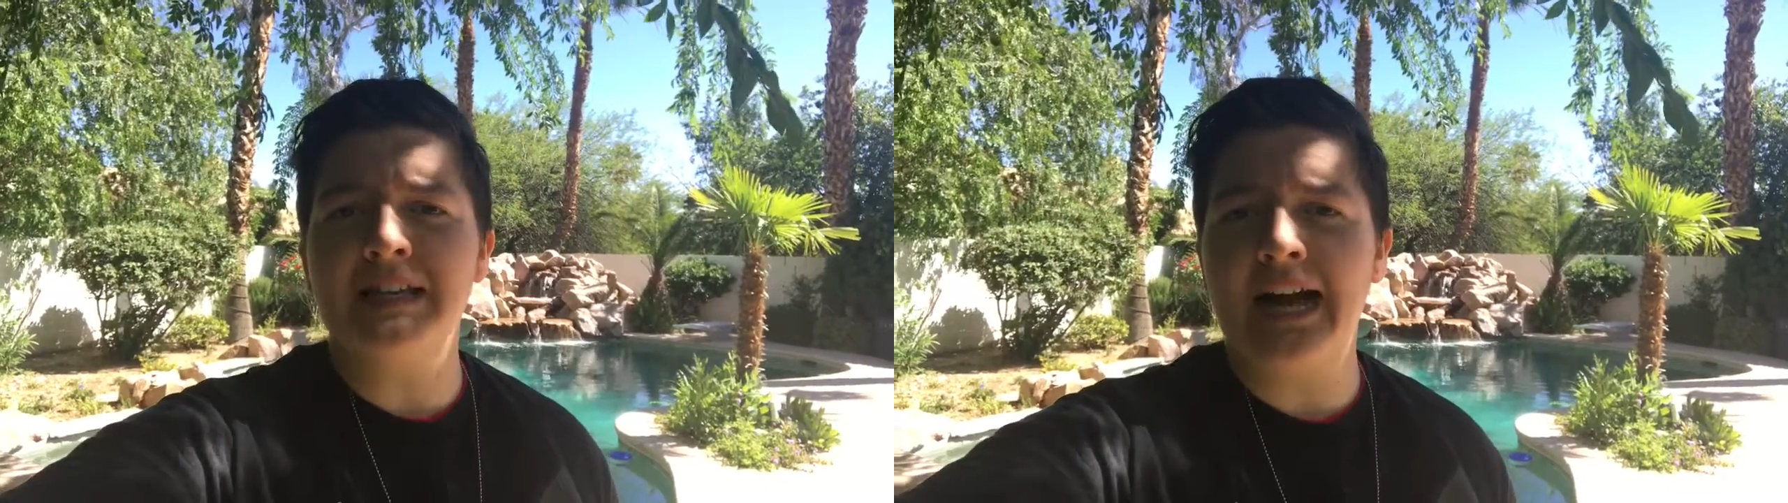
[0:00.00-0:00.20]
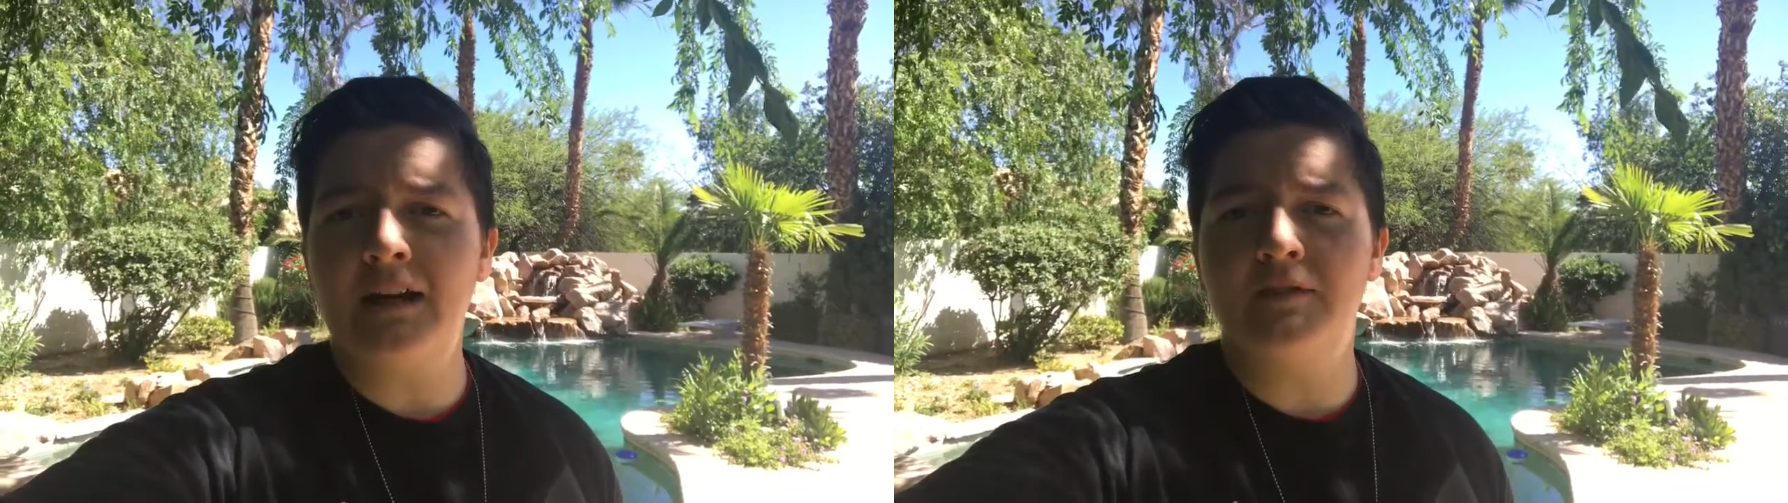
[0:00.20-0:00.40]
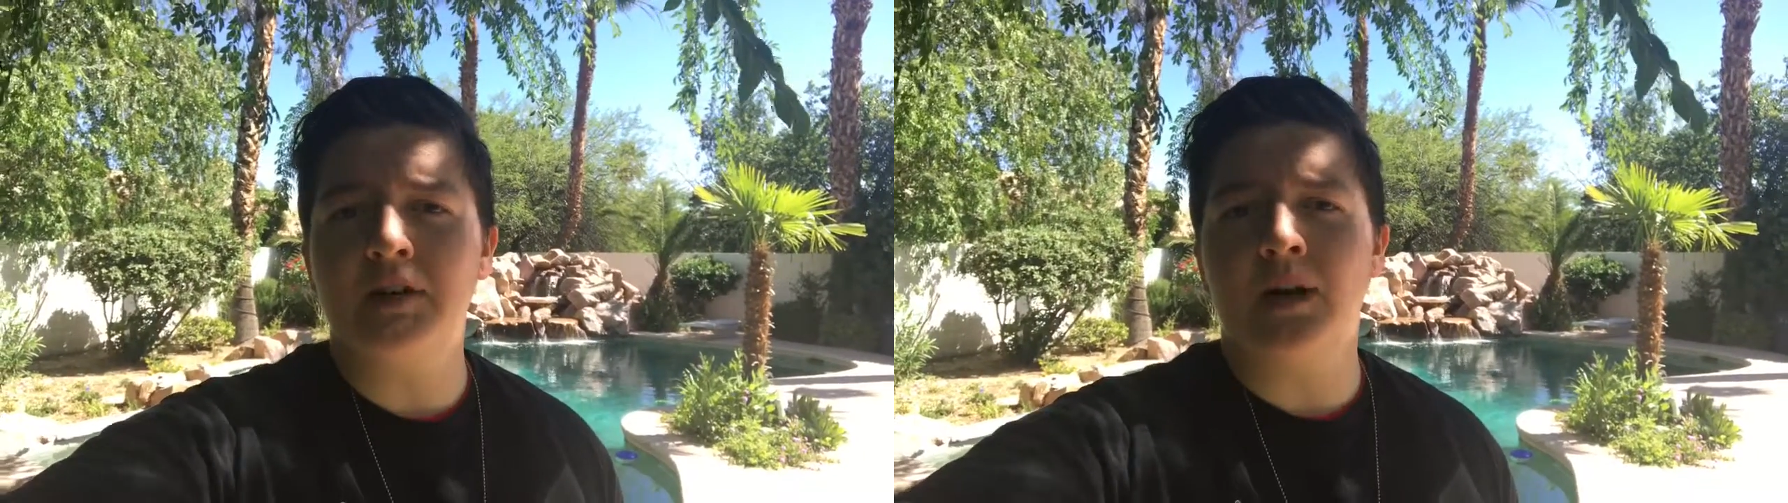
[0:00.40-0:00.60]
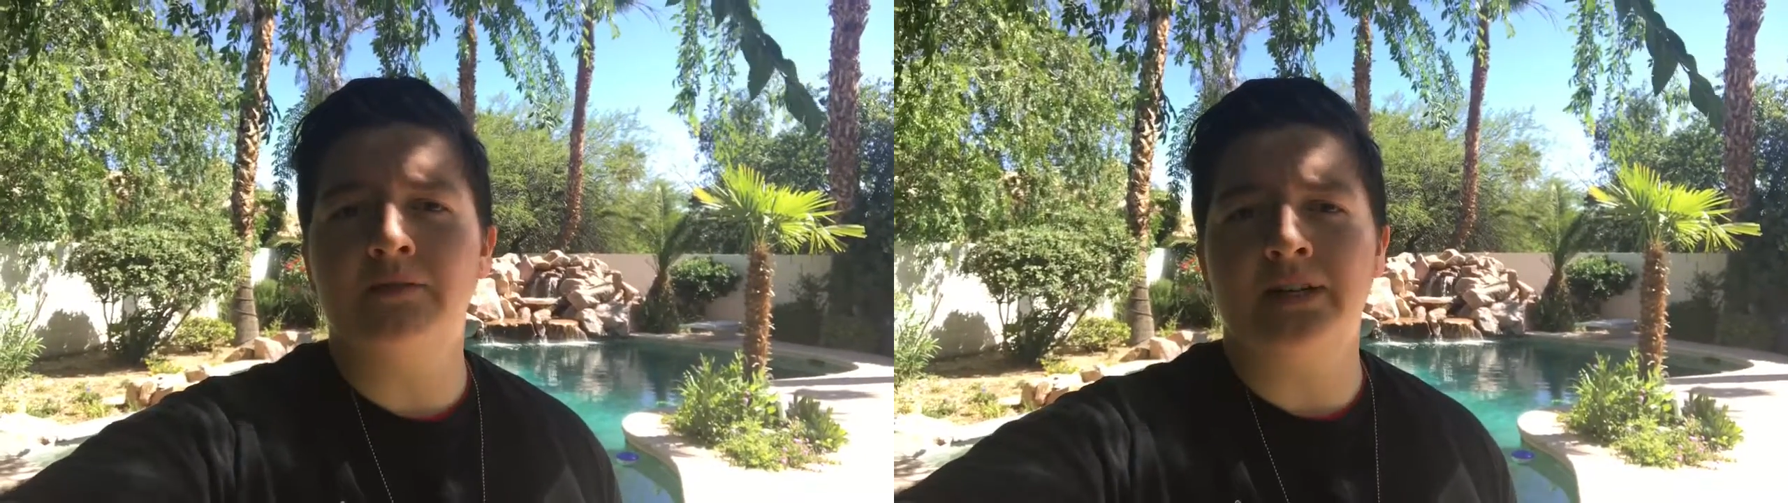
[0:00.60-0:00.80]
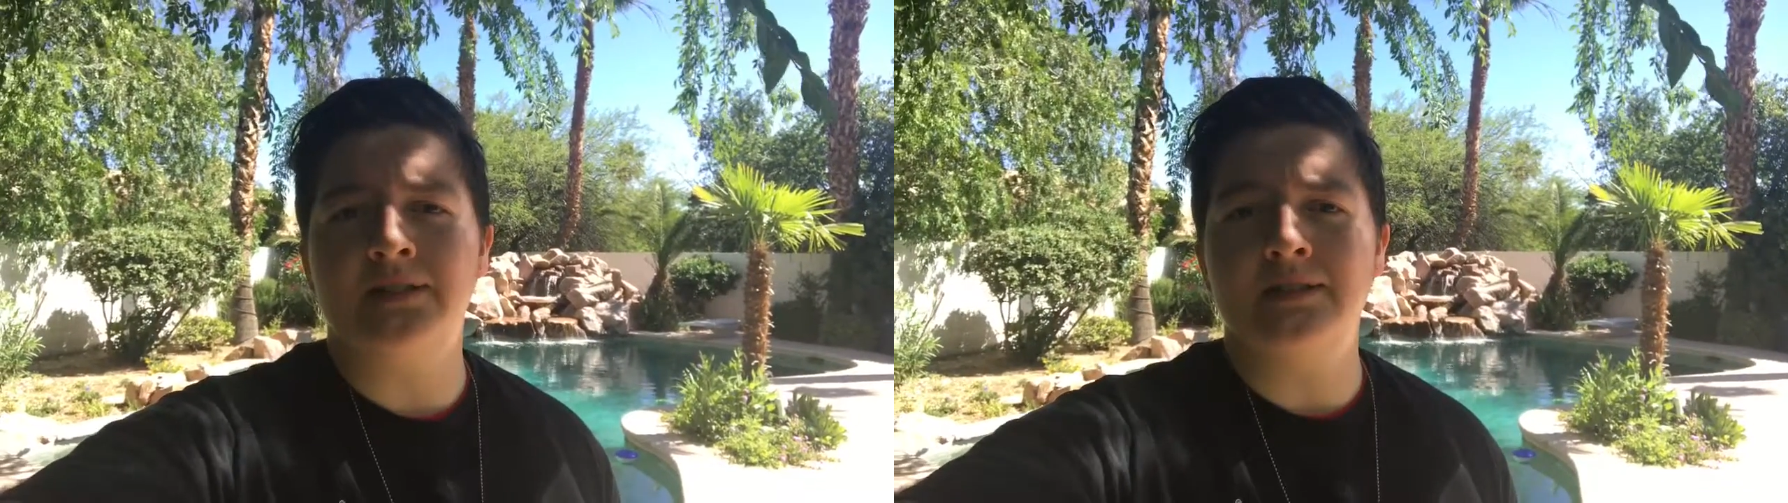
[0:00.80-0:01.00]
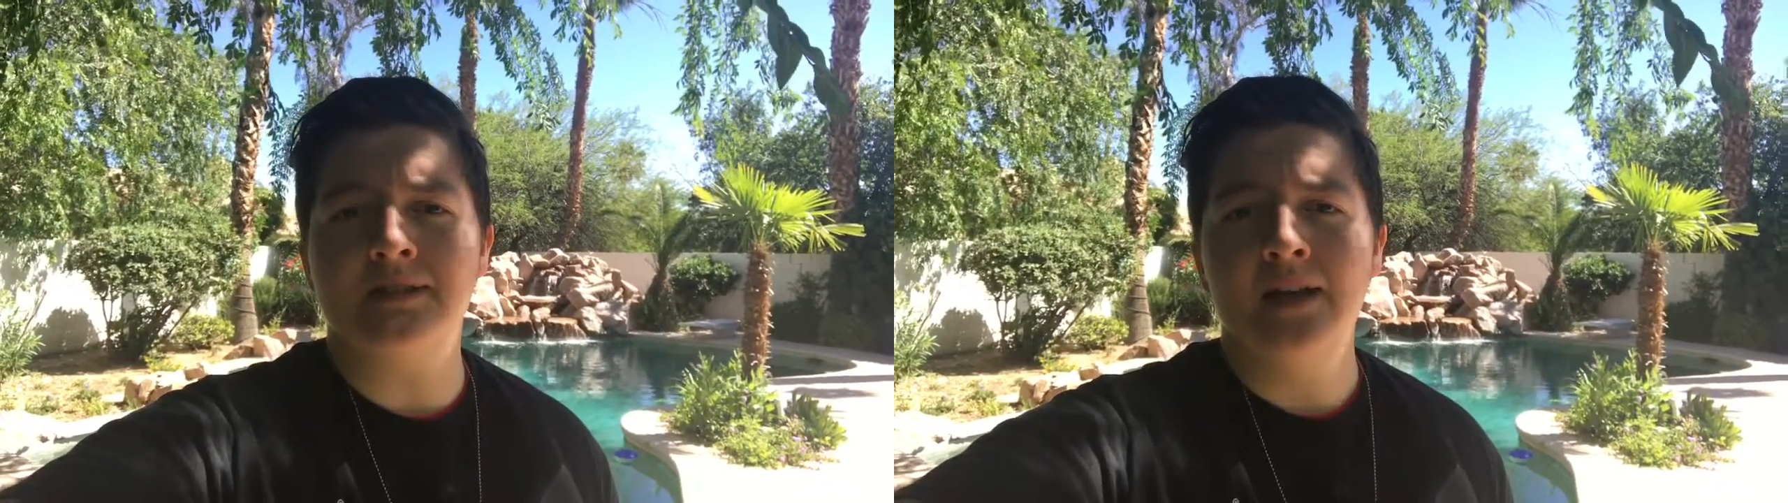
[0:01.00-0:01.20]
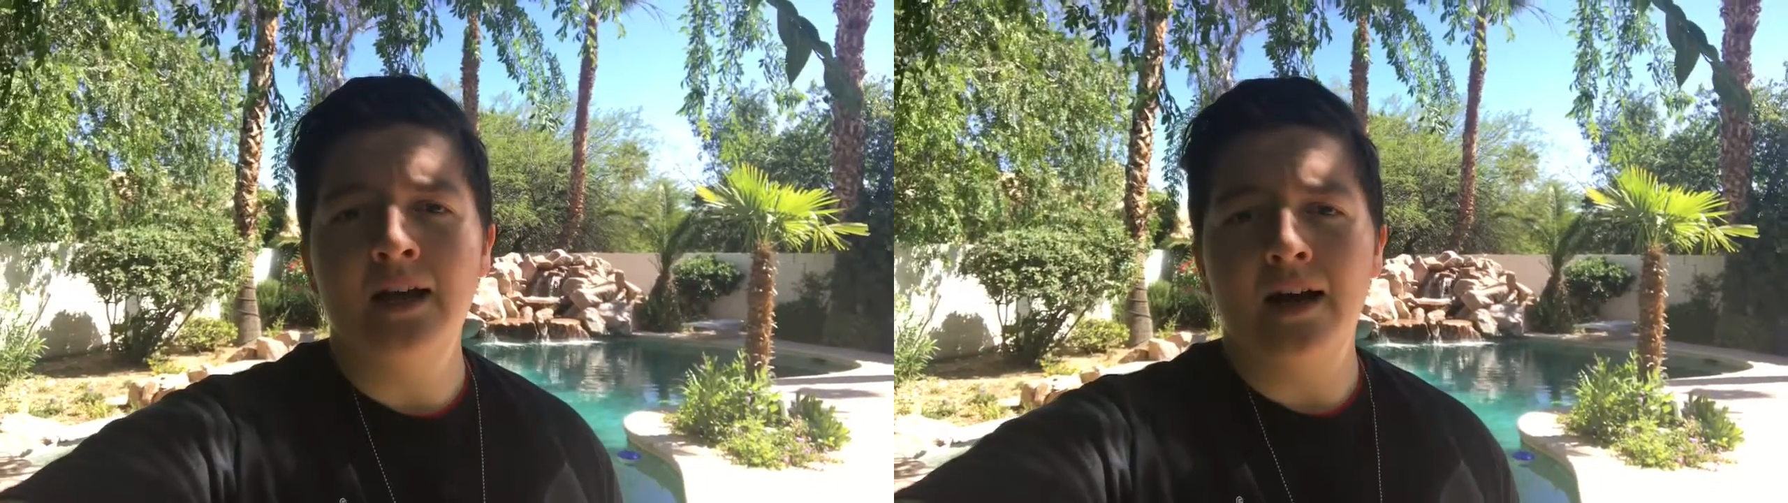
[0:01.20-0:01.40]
lack of confidence.